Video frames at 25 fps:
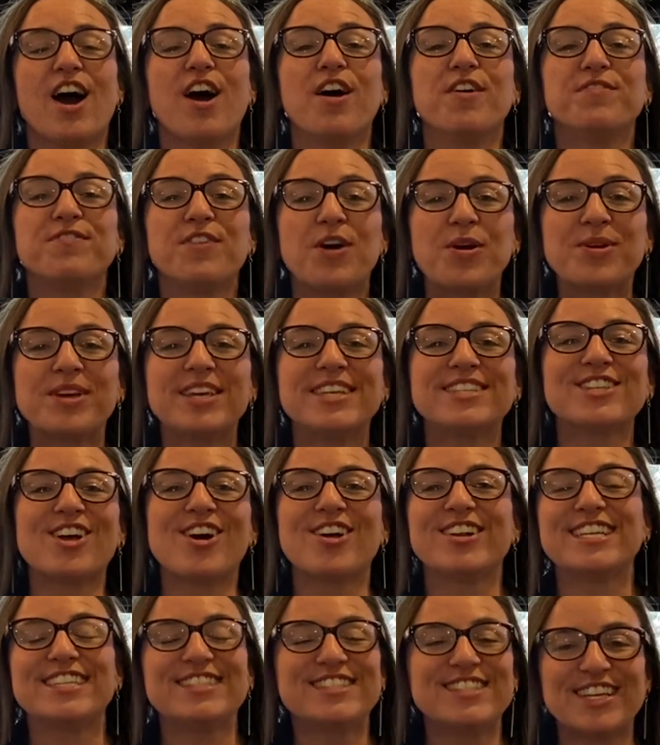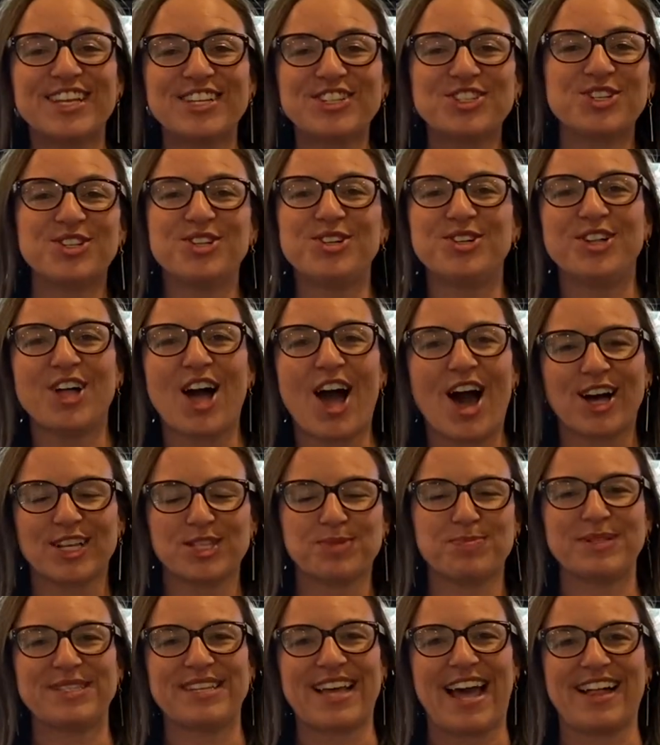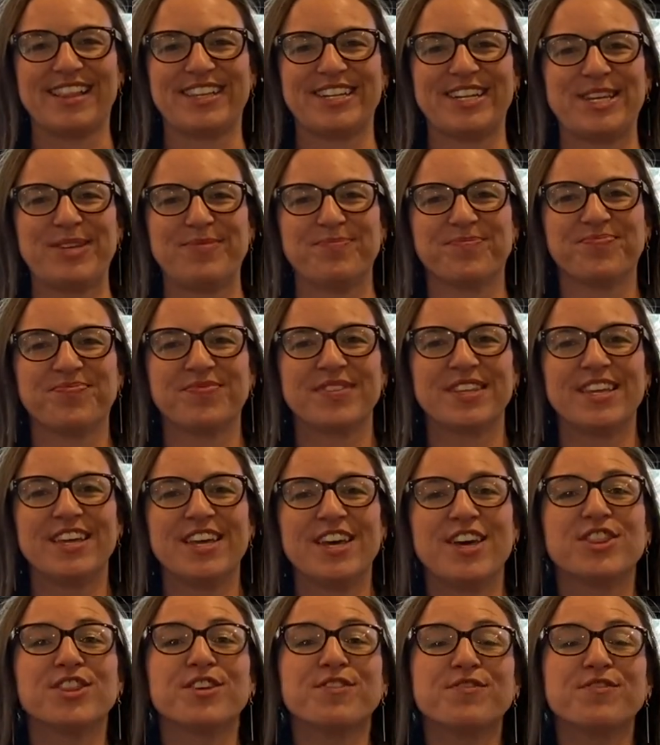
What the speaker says: A focus on intentional hospitality.